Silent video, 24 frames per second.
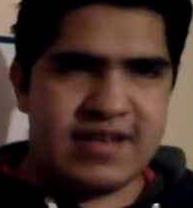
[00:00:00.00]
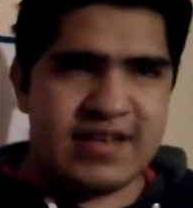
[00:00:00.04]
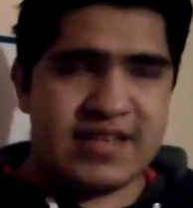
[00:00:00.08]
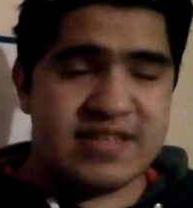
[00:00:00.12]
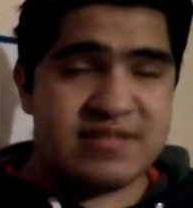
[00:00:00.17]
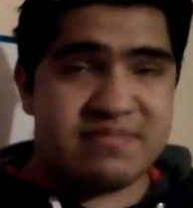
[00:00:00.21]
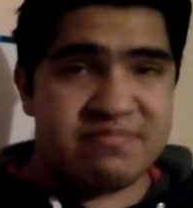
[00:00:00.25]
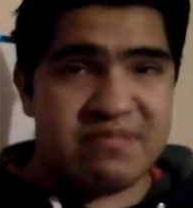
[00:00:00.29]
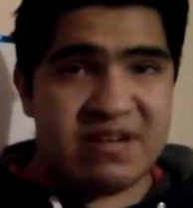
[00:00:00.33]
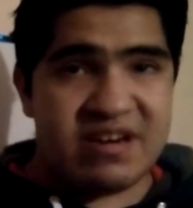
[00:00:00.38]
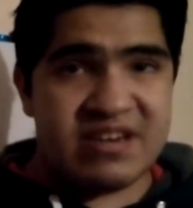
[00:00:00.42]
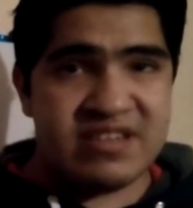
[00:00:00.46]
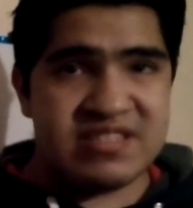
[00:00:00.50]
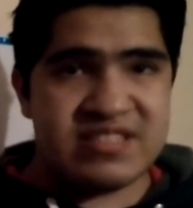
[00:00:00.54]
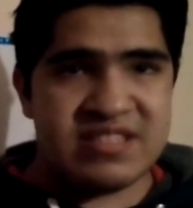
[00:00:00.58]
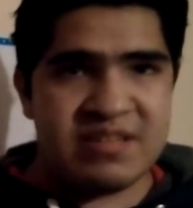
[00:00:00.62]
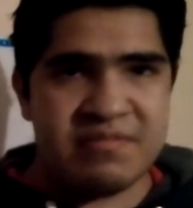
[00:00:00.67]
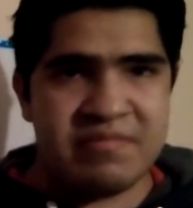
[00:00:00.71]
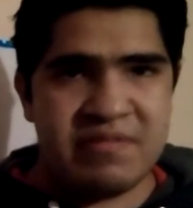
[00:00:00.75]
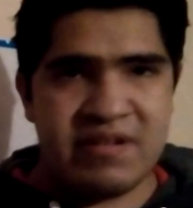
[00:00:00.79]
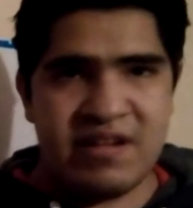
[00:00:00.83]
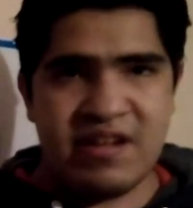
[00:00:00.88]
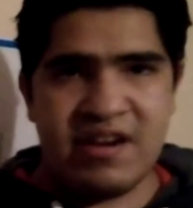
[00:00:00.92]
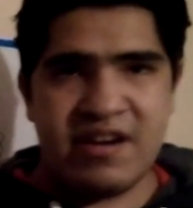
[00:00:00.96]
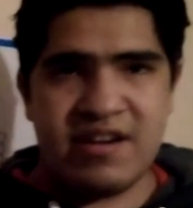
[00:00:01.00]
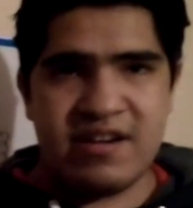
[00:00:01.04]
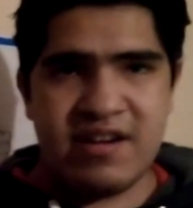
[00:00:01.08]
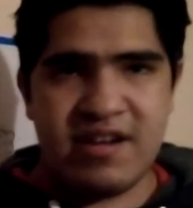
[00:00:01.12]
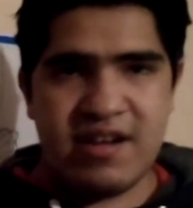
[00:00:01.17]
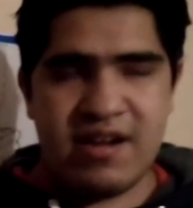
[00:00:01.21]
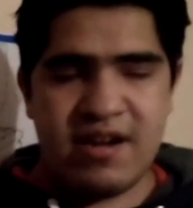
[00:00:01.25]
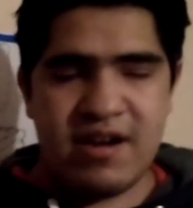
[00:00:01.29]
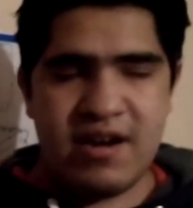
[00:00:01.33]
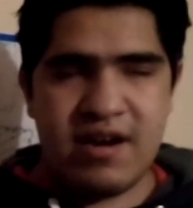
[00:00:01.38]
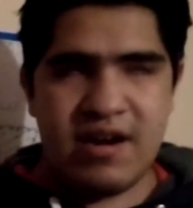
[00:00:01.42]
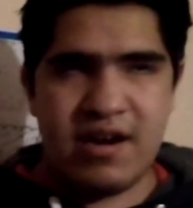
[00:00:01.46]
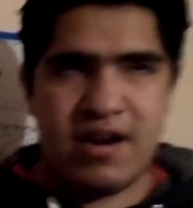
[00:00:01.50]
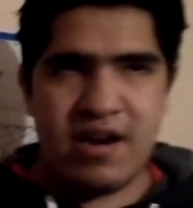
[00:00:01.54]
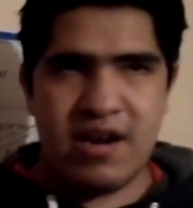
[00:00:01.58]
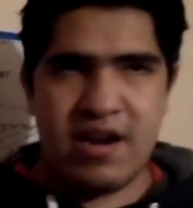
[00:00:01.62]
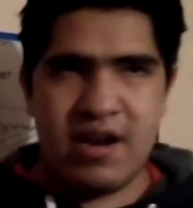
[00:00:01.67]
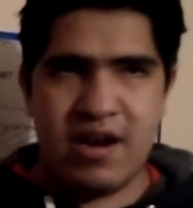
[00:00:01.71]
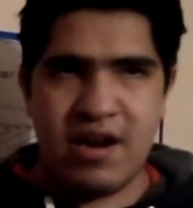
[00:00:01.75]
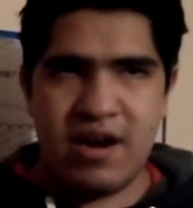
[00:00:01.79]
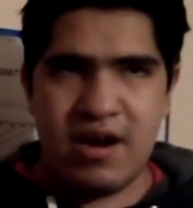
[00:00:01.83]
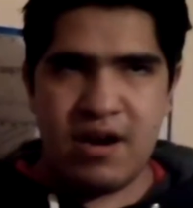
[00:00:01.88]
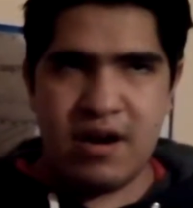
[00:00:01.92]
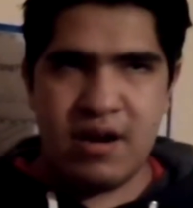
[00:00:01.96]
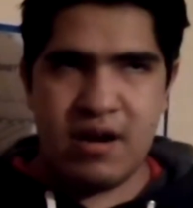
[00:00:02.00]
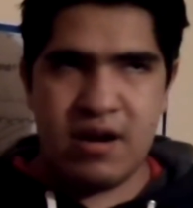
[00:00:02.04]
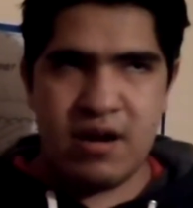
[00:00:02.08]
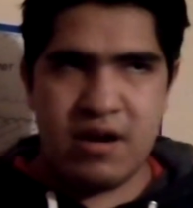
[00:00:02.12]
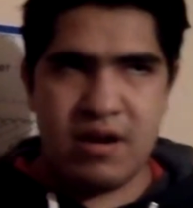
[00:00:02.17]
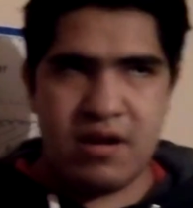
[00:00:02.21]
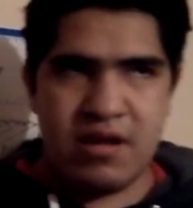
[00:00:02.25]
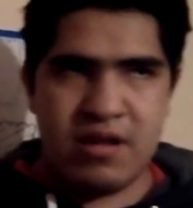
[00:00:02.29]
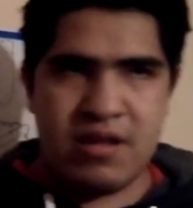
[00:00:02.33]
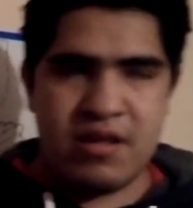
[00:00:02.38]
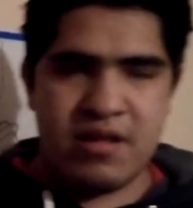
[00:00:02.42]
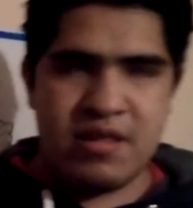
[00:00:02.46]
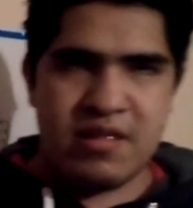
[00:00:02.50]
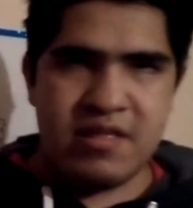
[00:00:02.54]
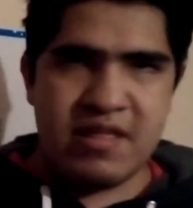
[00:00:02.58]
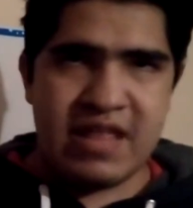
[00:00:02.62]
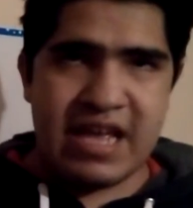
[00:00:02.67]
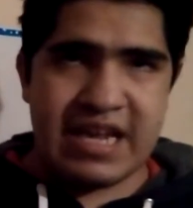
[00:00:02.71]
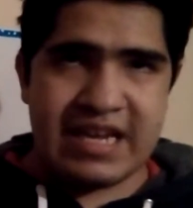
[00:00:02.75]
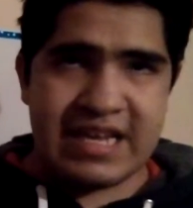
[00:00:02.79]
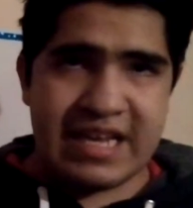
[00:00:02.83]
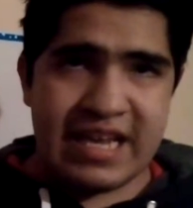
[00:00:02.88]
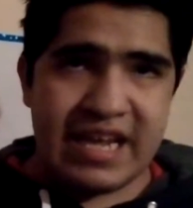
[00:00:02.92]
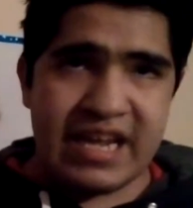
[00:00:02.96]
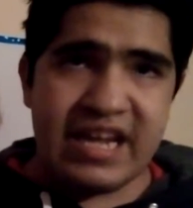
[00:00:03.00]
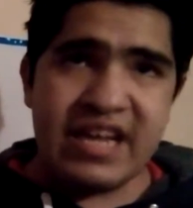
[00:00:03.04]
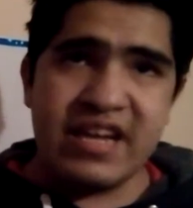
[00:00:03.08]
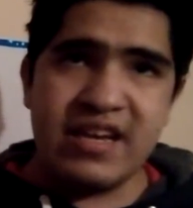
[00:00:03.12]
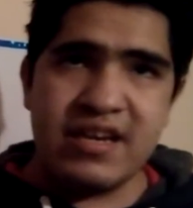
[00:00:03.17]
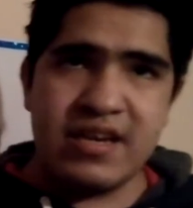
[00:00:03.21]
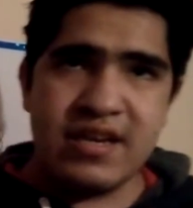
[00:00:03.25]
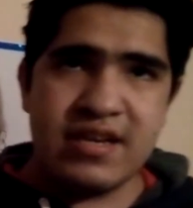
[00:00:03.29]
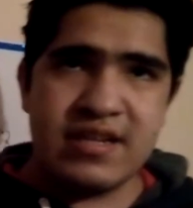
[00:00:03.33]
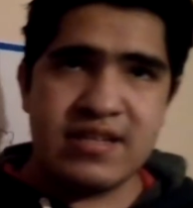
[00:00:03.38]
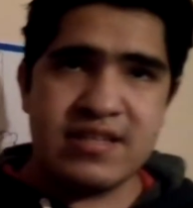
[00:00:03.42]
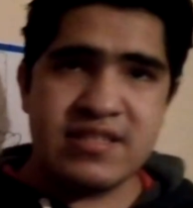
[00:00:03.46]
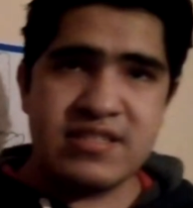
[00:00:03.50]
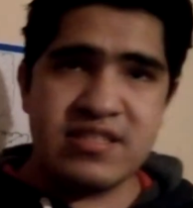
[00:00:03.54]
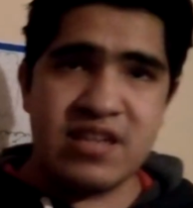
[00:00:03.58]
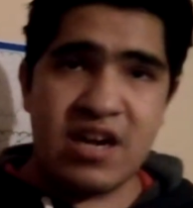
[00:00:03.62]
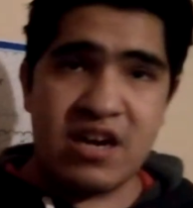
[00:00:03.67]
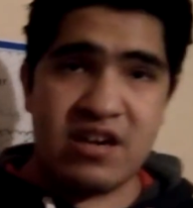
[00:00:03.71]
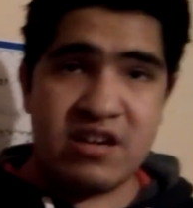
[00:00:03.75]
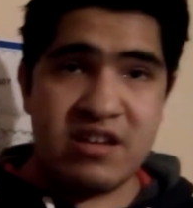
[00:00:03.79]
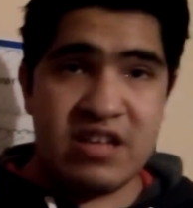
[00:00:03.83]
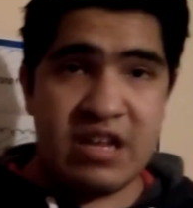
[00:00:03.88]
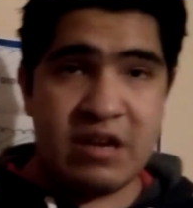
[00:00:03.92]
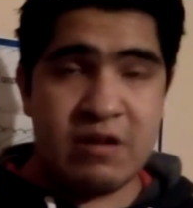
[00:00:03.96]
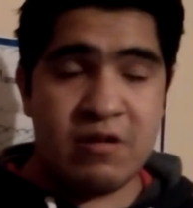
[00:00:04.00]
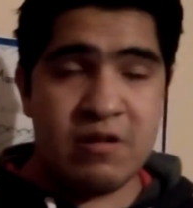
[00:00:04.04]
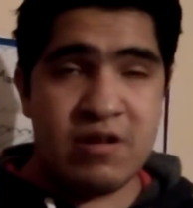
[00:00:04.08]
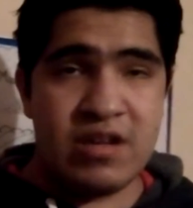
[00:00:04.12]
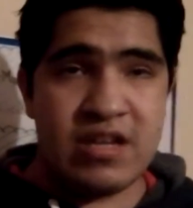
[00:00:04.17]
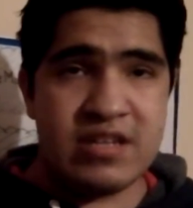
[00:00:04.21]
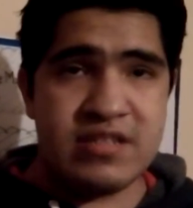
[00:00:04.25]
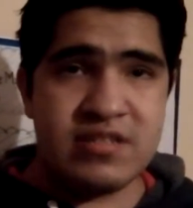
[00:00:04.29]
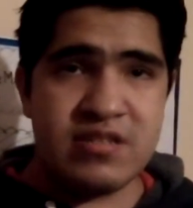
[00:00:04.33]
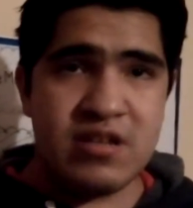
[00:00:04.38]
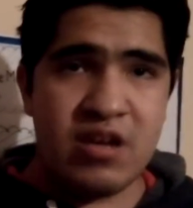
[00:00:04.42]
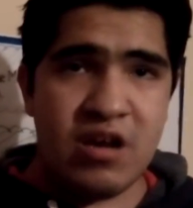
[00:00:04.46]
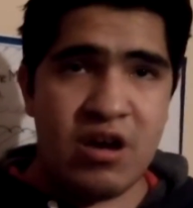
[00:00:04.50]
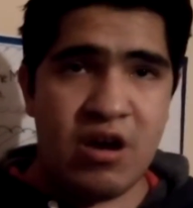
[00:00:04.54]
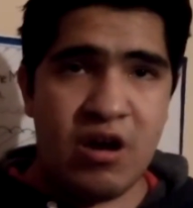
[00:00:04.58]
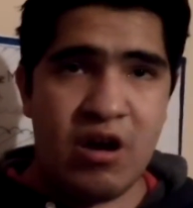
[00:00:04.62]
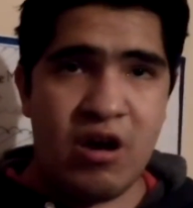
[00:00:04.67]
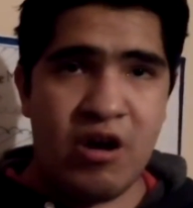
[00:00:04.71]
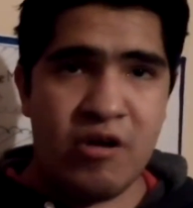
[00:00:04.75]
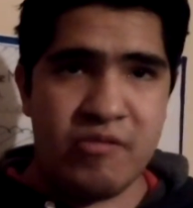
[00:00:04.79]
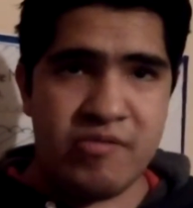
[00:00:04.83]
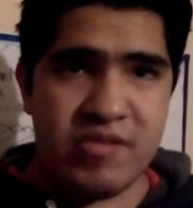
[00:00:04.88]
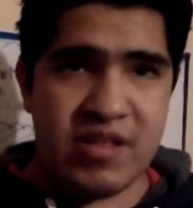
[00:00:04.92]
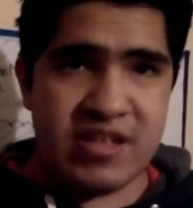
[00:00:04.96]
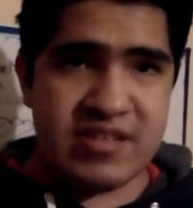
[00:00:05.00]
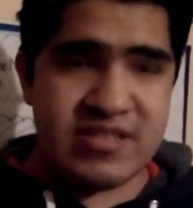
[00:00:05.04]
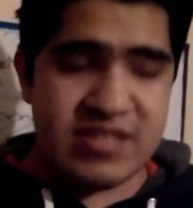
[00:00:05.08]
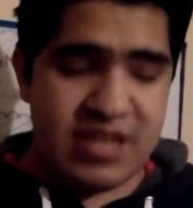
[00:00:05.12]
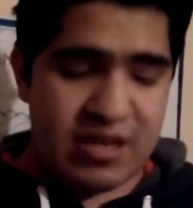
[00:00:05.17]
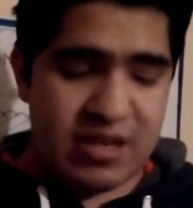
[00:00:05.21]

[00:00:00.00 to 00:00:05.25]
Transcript: is very similar the king Tsar Nicholas of the